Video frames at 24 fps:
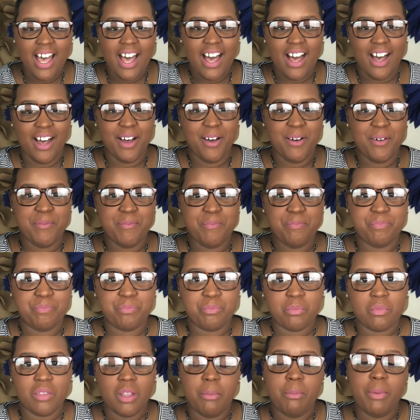
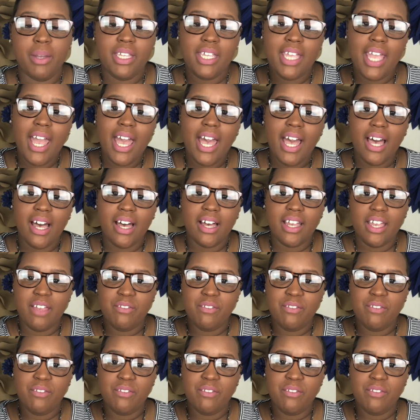But yeah,